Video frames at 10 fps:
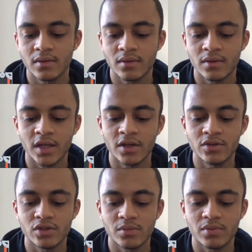they are
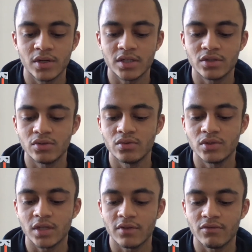usually put at 2s
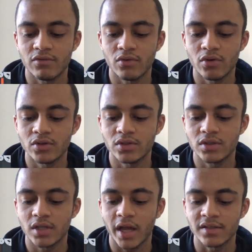and 4s,
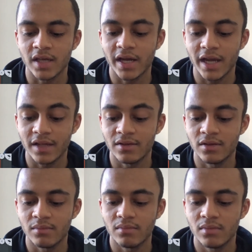as I had
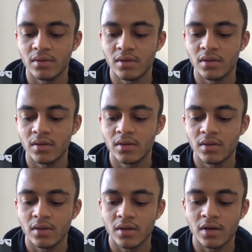them.
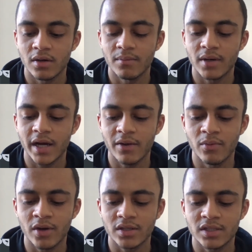I
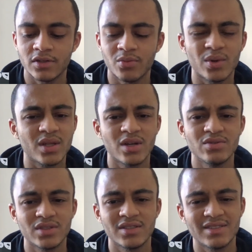worked in a
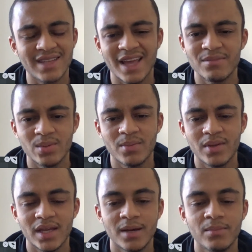110
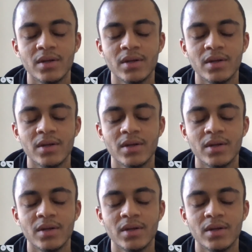BPM.